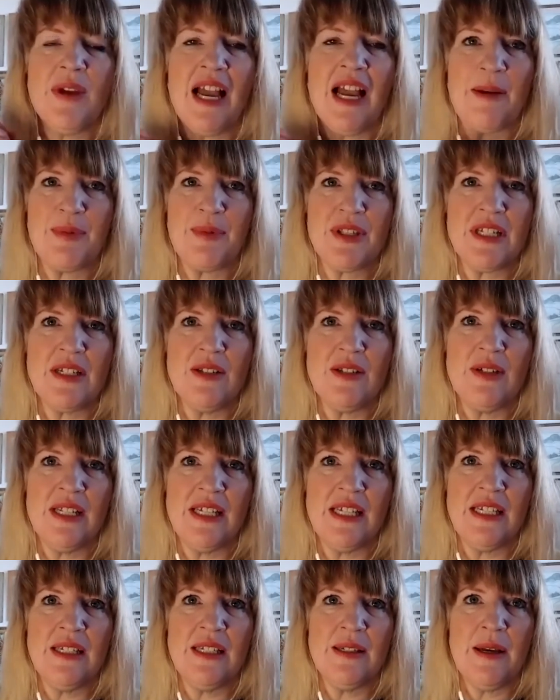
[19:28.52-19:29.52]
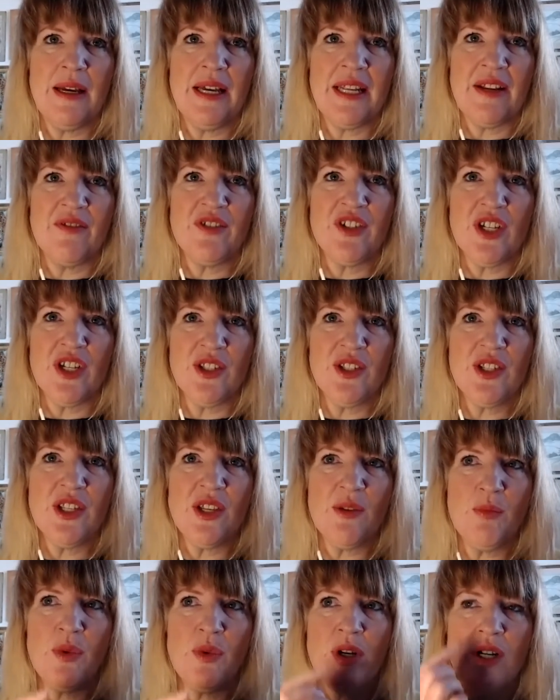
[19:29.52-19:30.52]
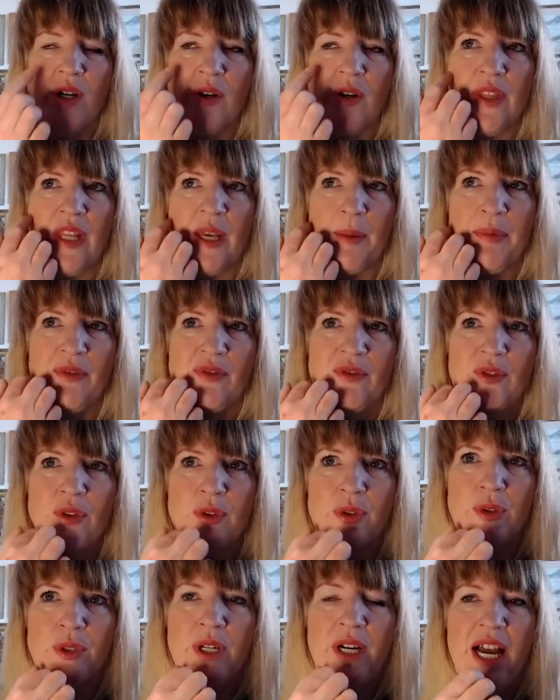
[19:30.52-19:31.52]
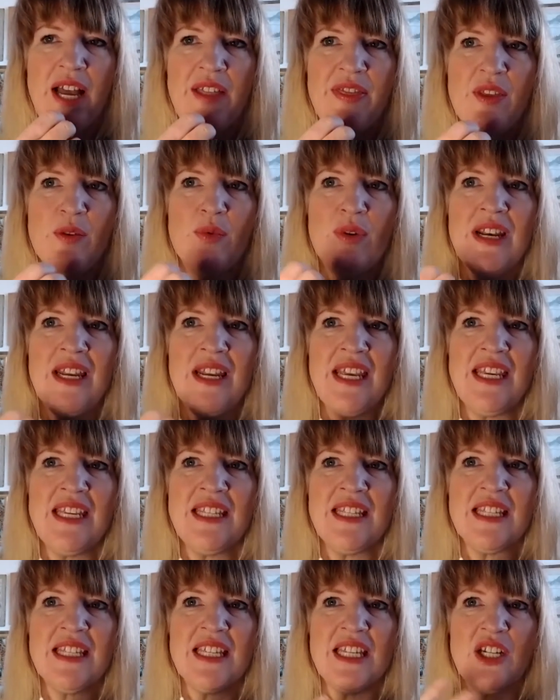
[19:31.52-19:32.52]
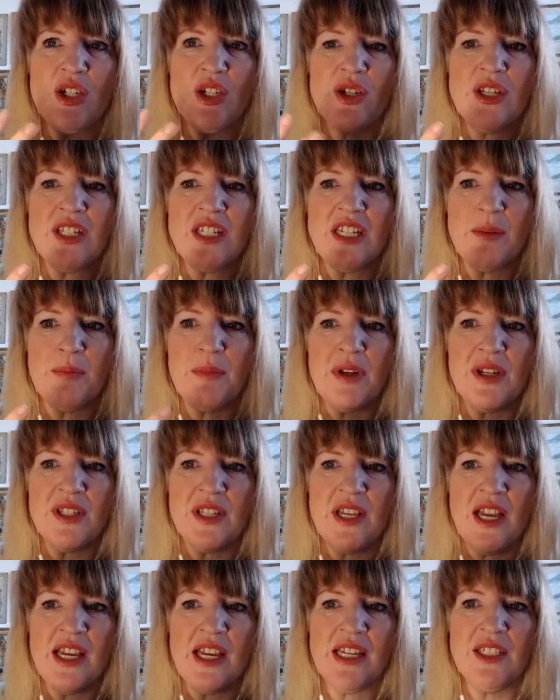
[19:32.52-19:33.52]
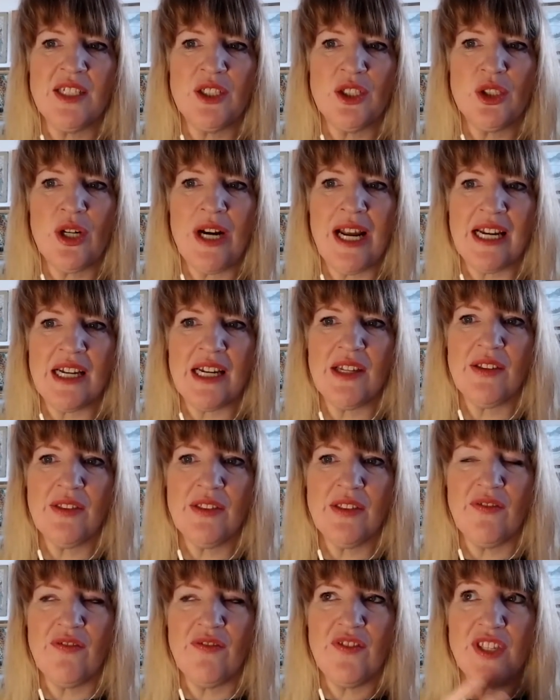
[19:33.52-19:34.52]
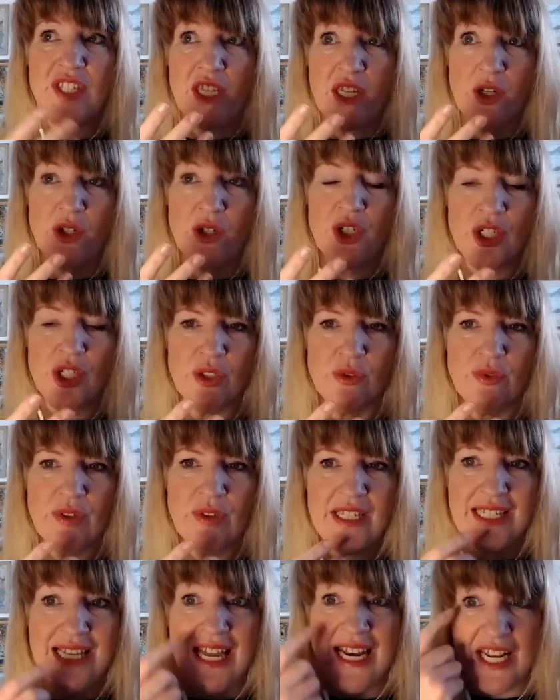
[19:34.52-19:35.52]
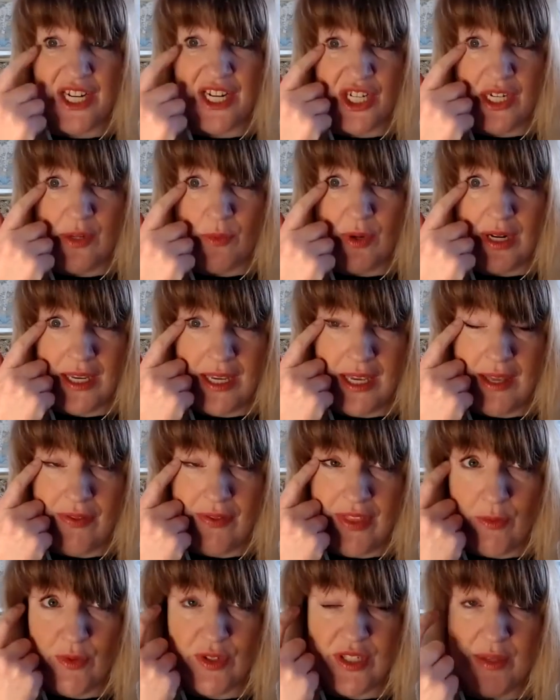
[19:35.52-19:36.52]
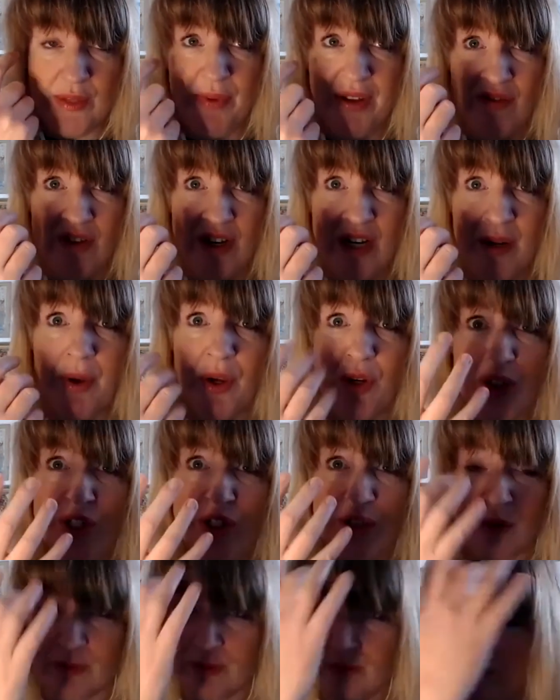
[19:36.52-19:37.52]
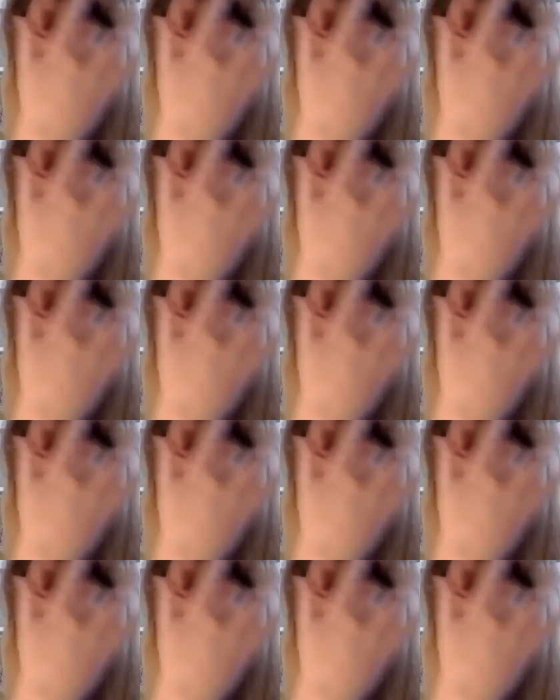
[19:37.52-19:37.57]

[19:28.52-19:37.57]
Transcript: absolutely, and I've done some work on that before. And the release is interesting because I can track the physiological release. And actually, there was a bit of an emotional,